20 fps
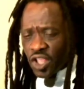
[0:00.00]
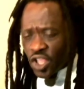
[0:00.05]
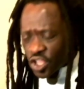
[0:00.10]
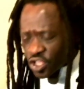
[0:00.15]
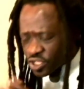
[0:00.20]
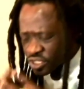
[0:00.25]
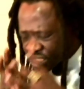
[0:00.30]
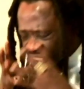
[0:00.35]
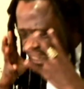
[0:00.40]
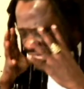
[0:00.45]

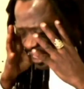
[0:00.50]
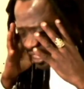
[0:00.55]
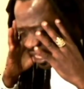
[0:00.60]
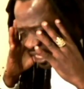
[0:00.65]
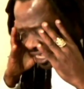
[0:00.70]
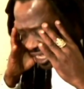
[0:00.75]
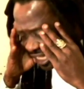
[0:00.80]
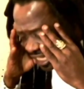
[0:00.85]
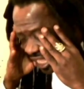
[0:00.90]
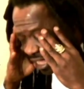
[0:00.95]
You see that
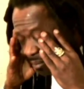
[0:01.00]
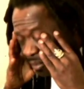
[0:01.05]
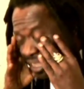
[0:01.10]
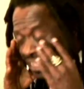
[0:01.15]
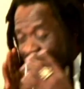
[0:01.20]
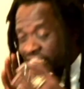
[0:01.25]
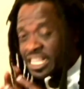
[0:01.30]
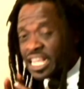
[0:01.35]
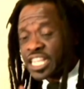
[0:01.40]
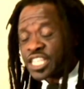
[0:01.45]
a clear
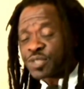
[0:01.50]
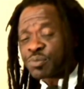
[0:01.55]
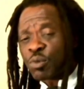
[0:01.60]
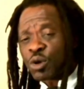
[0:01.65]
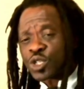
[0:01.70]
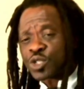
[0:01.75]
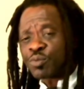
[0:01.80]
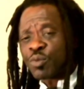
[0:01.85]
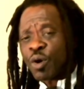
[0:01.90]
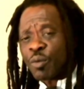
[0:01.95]
mindset is
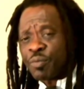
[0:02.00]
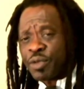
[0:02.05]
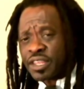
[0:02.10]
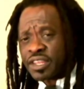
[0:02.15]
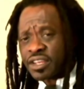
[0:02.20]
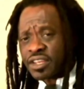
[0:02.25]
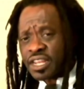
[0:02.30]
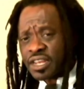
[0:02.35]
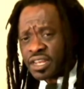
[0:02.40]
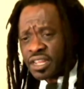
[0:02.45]
much more
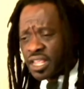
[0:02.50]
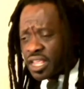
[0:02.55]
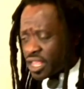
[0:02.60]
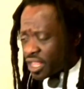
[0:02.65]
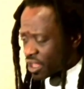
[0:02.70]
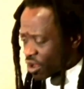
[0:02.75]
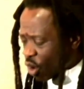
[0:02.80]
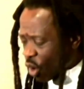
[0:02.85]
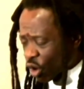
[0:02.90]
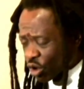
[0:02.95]
better than
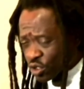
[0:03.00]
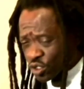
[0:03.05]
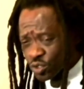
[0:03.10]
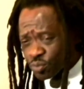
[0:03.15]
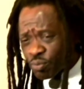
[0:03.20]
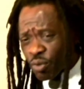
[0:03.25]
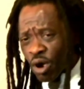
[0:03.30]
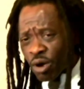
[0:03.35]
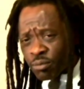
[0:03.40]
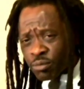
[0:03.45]
all those
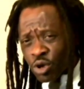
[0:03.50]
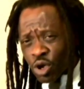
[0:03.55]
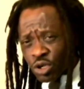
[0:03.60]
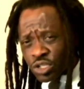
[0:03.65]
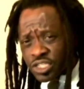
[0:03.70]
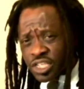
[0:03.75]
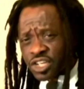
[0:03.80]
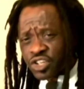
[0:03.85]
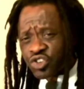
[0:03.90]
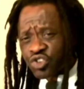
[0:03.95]
bomb
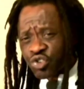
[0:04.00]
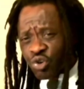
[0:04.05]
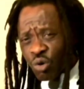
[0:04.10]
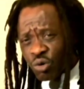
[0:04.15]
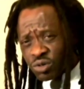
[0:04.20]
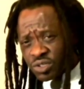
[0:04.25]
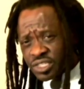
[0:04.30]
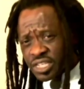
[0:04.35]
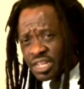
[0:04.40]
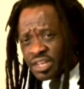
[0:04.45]
guns and
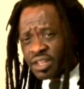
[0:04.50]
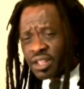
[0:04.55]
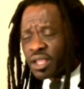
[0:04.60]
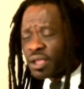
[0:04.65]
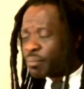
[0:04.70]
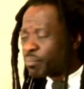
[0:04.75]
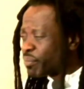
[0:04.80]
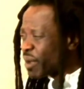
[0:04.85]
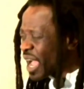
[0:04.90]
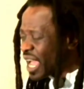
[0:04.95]
drones and
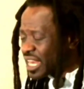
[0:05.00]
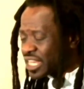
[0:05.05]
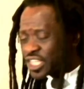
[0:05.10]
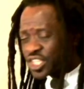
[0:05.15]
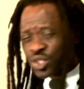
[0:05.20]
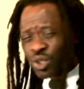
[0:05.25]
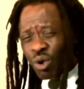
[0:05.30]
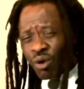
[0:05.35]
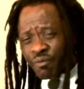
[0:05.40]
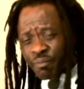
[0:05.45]

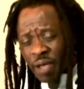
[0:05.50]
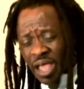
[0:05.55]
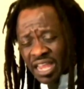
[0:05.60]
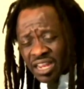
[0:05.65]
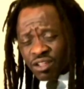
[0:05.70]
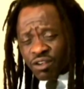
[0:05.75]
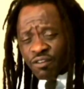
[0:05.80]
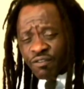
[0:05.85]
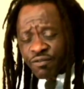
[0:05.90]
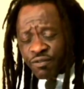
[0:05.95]

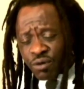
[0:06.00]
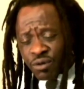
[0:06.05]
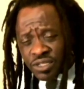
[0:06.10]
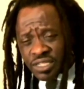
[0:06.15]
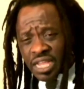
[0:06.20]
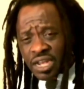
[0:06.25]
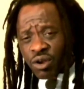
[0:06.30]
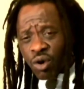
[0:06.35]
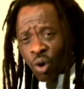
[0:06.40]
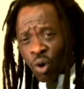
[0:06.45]
stockpiling of foods
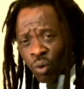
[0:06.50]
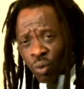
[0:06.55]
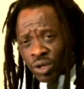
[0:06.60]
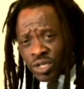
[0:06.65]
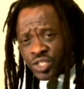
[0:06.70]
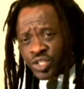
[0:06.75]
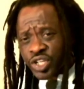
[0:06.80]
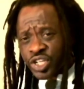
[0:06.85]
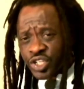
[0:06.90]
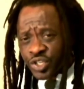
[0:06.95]
and all
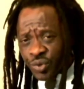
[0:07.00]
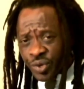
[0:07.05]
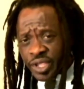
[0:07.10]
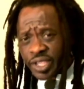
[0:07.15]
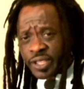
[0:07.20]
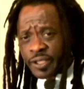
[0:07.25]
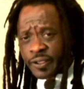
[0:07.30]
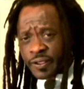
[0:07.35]
what you're doing.